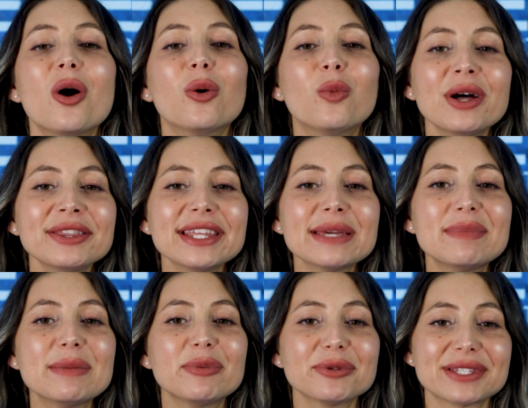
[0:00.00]
One thing
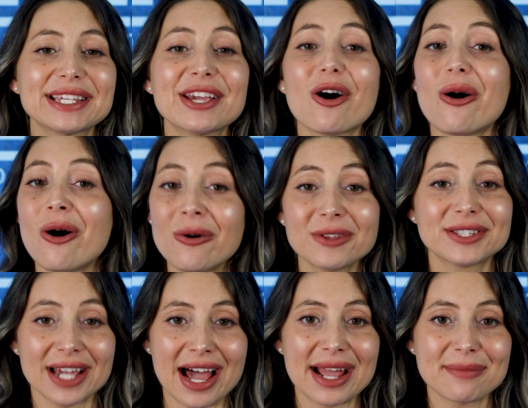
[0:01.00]
people see all the
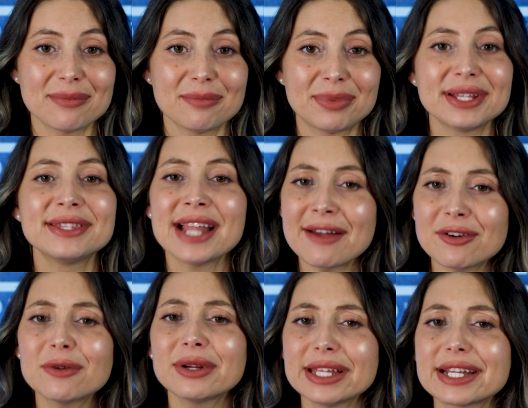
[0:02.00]
time, but never
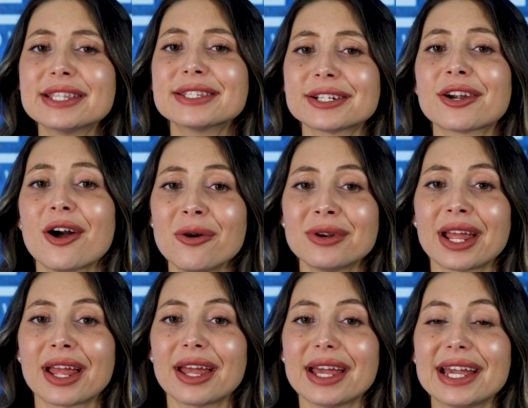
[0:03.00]
really consider
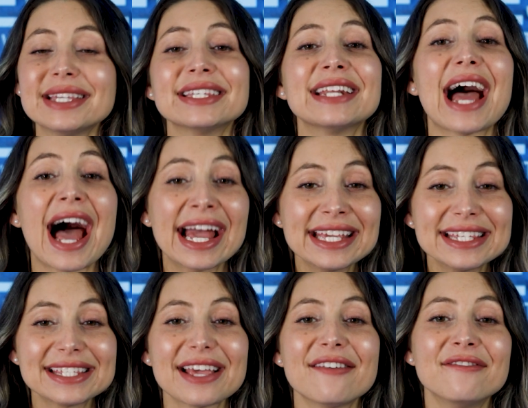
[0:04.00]
owning, is an
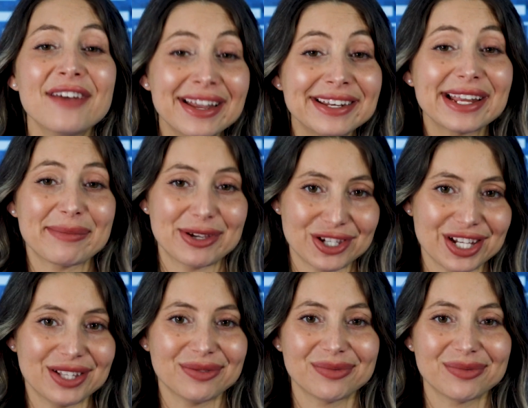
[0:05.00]
ice vending machine.